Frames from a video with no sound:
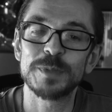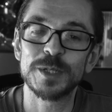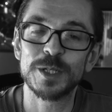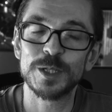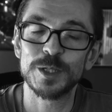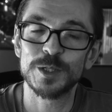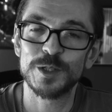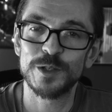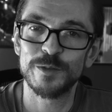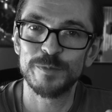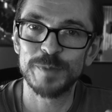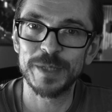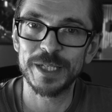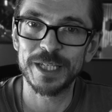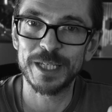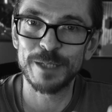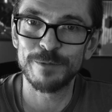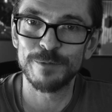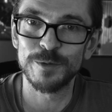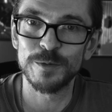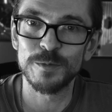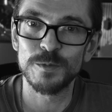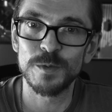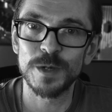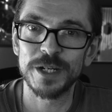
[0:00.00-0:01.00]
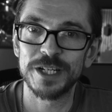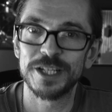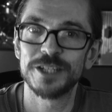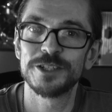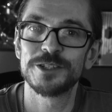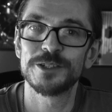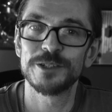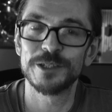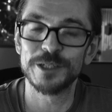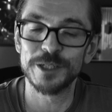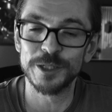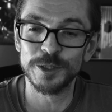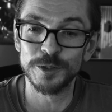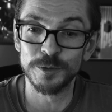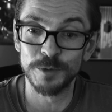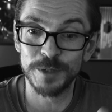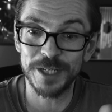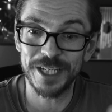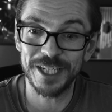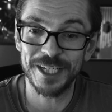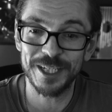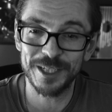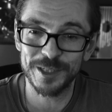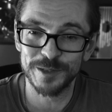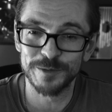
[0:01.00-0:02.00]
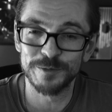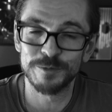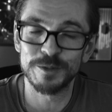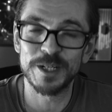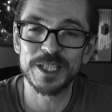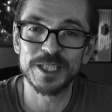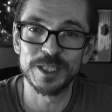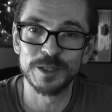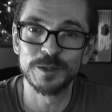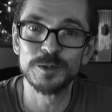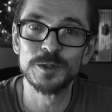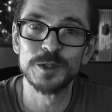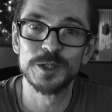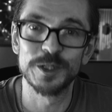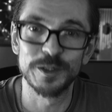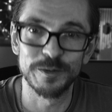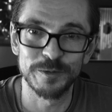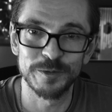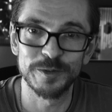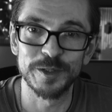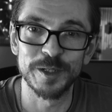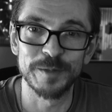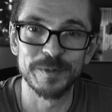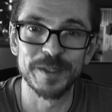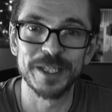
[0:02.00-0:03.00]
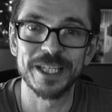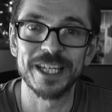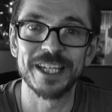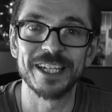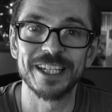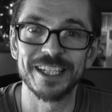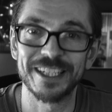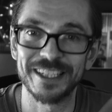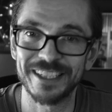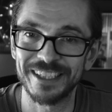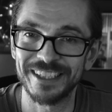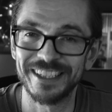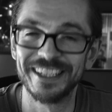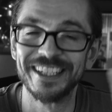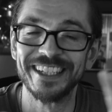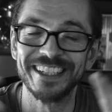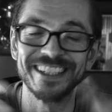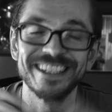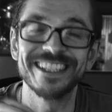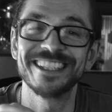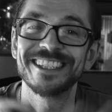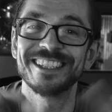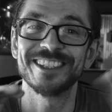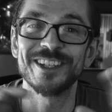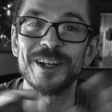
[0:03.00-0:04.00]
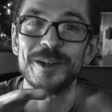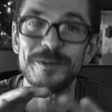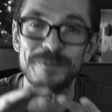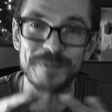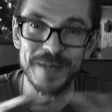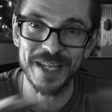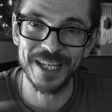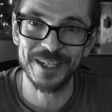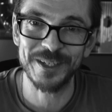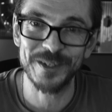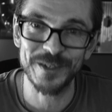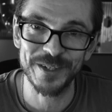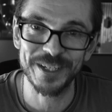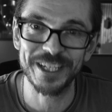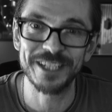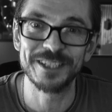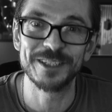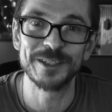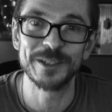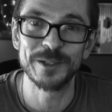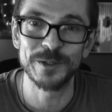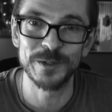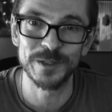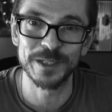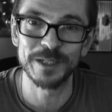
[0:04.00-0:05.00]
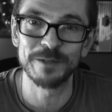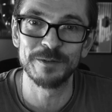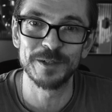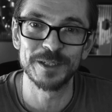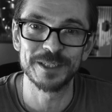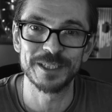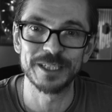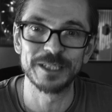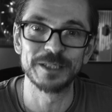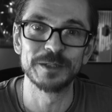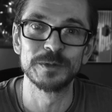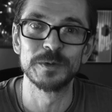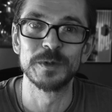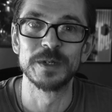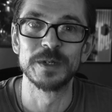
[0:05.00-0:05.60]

because you've been given 100 degrees of resolution for your mechanic does not mean you need to use every single